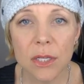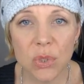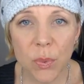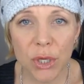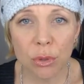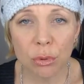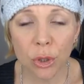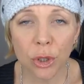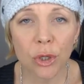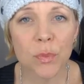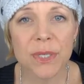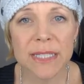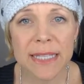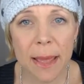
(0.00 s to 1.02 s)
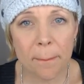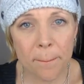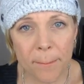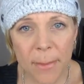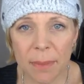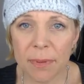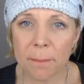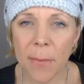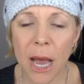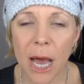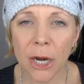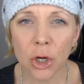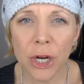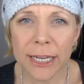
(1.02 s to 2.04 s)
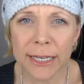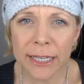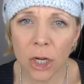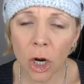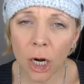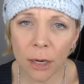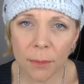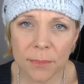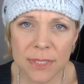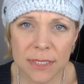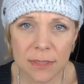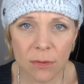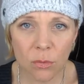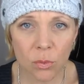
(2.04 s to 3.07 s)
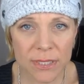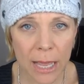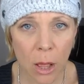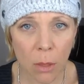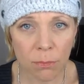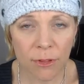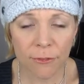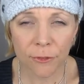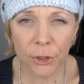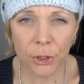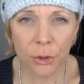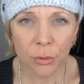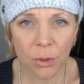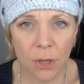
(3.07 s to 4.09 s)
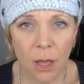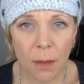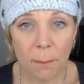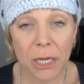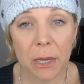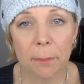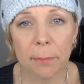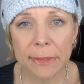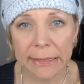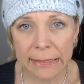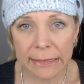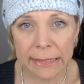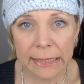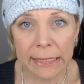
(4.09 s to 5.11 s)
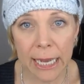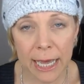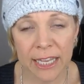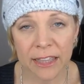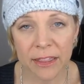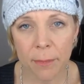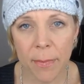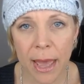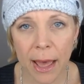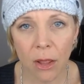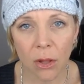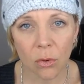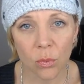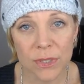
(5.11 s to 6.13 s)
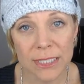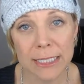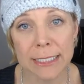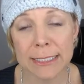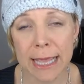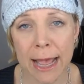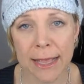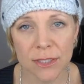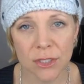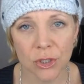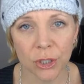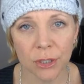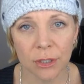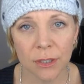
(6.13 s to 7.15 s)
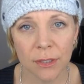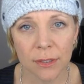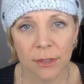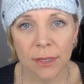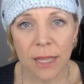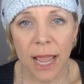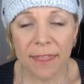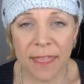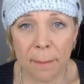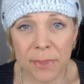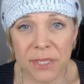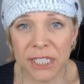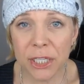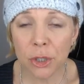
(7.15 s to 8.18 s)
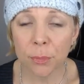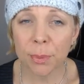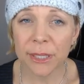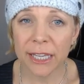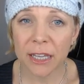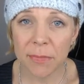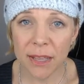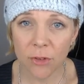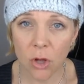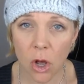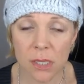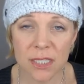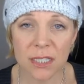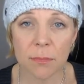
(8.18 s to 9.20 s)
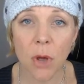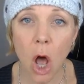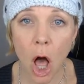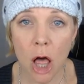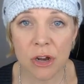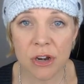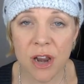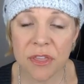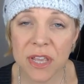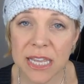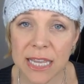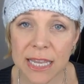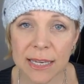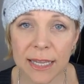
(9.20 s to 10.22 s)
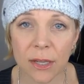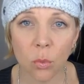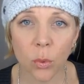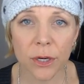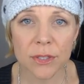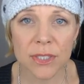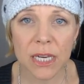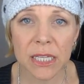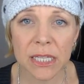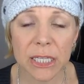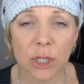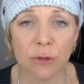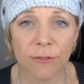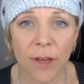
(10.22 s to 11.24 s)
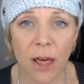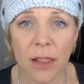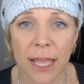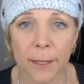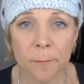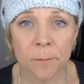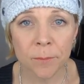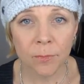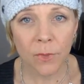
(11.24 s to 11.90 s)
So what you learned was that maybe moderating carbs was helpful for you, but completely cutting them out was a disaster. And that particular plan may have caused some all or nothing eating where suddenly you felt like